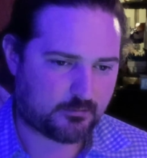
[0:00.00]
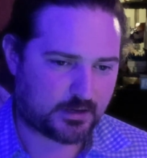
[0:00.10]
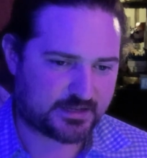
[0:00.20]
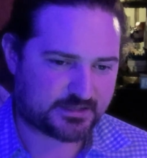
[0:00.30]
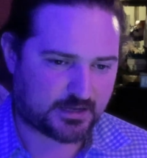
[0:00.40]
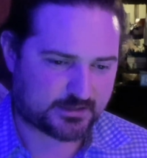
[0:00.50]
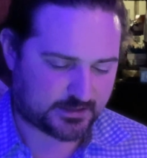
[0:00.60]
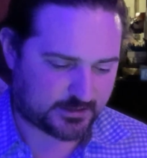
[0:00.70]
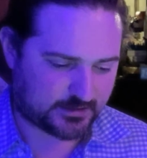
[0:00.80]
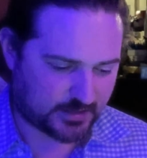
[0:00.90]
as
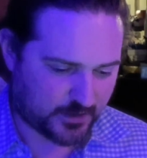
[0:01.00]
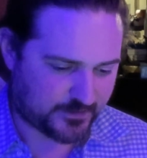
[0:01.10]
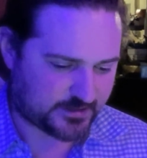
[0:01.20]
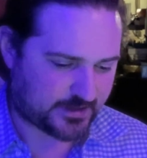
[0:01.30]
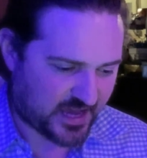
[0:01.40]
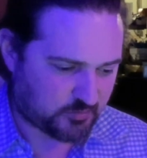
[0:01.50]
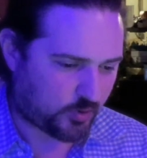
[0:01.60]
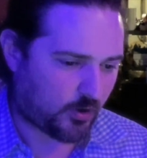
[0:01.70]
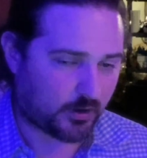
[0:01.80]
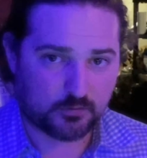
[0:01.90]
tough as that
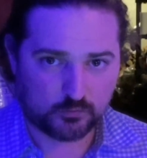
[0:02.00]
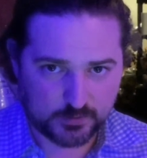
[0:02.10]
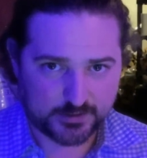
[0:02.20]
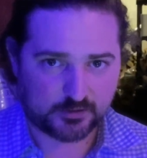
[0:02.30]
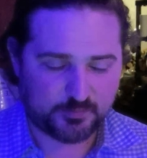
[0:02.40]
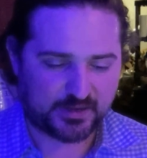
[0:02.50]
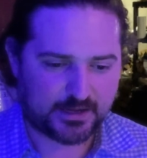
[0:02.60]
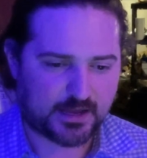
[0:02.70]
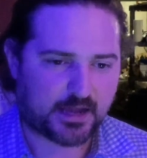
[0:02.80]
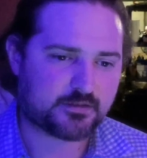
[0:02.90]
part will
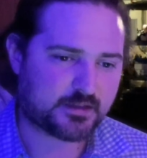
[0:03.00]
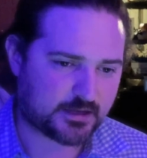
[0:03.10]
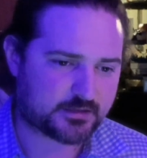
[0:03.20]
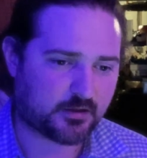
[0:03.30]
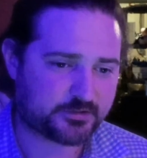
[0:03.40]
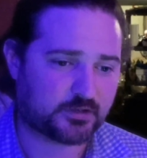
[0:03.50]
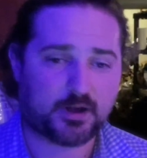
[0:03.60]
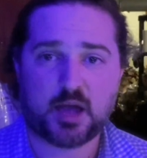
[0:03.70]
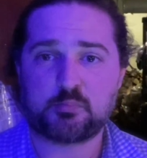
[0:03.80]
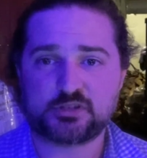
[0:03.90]
be, I think it's also an
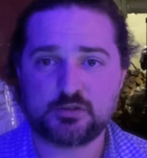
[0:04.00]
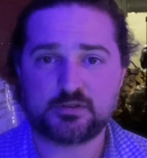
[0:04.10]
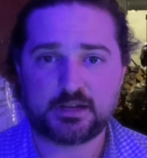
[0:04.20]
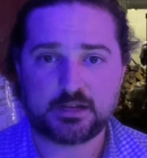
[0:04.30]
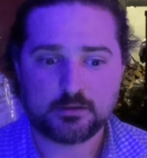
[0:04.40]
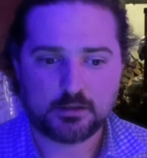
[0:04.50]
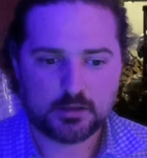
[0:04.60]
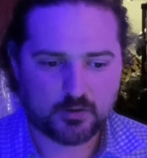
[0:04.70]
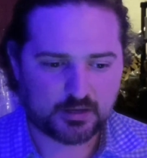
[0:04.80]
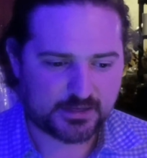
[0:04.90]
opportunity.
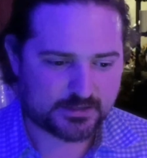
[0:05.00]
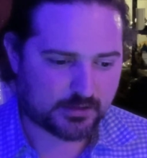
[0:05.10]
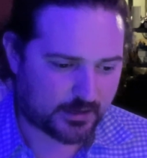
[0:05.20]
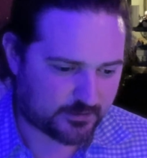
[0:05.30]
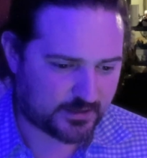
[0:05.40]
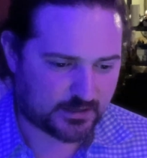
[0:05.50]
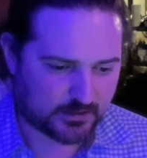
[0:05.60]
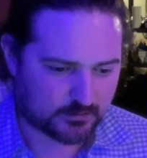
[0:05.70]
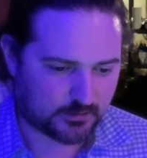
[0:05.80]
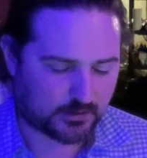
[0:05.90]
Or at least I think,
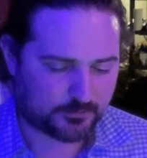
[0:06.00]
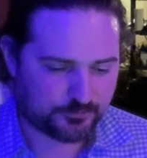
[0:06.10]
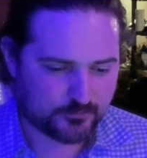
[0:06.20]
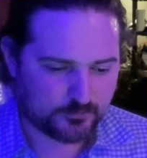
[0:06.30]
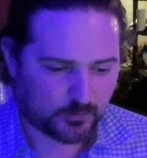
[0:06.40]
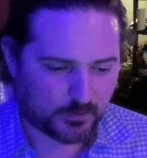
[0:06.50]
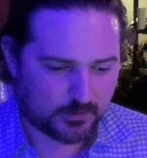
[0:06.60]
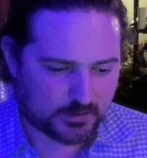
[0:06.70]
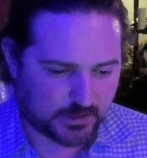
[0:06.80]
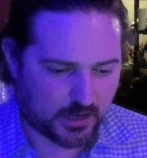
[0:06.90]

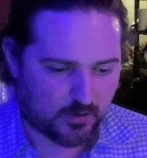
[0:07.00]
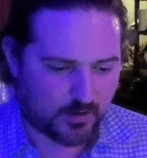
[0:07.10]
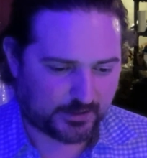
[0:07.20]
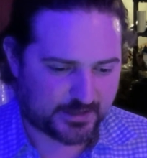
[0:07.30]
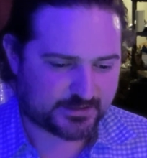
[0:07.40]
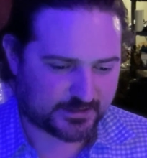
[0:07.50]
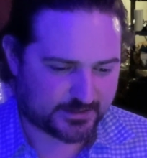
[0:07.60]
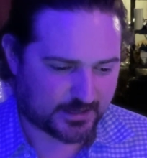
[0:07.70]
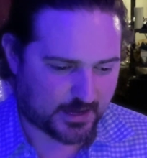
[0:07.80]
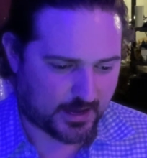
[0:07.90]
unless it's
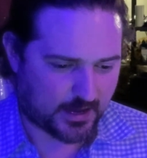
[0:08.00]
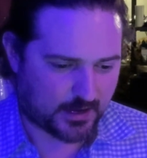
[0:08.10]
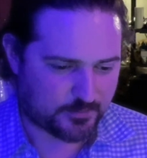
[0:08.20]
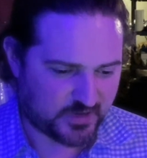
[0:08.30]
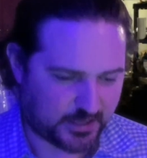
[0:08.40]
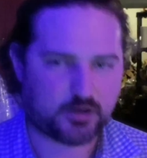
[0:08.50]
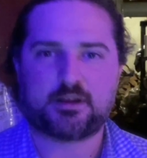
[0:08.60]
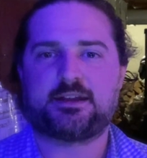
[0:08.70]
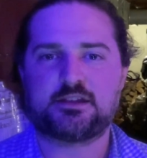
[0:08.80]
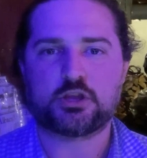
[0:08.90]
a meteor
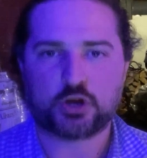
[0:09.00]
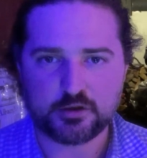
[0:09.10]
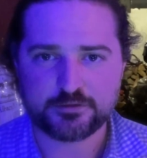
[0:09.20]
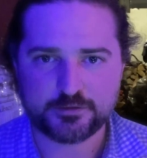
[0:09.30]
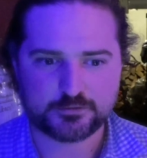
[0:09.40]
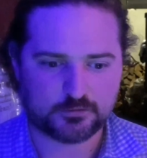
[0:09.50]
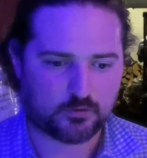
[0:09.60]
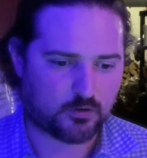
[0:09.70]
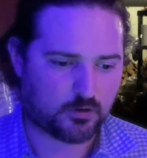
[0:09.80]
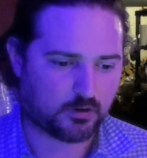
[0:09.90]
hitting the Earth
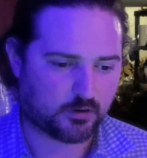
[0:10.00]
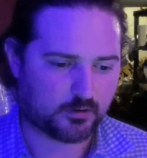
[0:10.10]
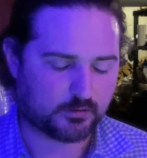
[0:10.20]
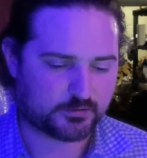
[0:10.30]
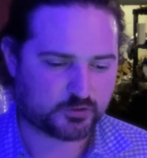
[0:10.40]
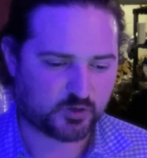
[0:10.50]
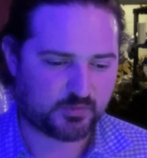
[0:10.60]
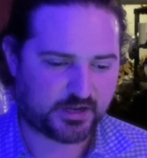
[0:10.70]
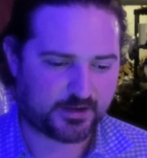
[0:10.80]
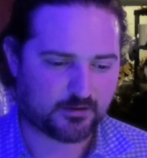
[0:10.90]
or
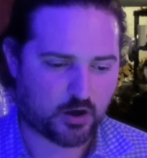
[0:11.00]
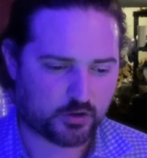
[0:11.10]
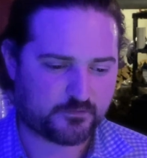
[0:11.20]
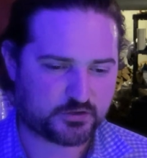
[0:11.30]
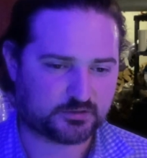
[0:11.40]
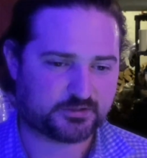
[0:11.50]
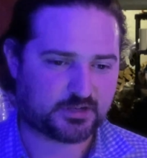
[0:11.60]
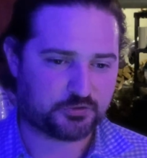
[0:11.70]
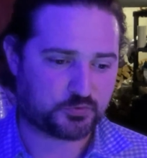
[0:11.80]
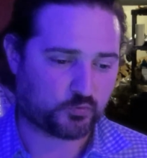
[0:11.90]
Terminator artificial
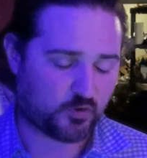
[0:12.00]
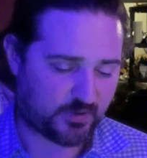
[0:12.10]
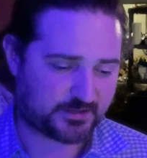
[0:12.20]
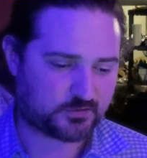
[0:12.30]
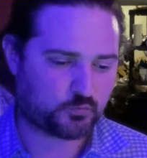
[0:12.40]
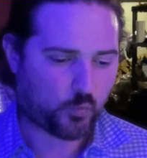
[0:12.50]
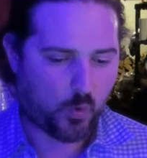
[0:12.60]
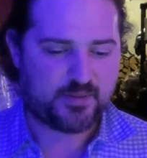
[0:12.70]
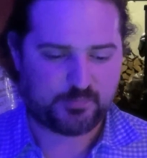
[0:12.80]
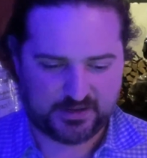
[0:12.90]
intelligent robots
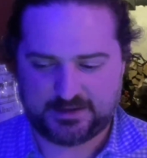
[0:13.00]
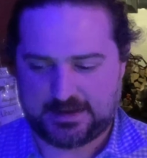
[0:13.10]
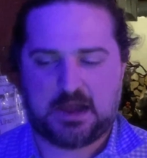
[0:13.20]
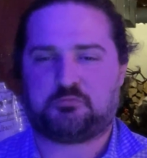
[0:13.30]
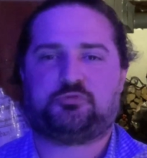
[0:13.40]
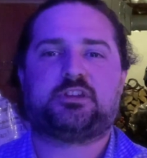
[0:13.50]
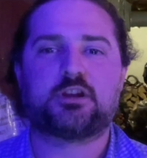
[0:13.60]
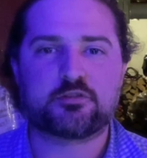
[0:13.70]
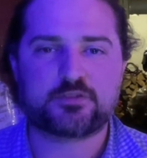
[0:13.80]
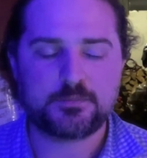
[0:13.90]
wiping out the
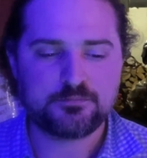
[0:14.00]
Earth,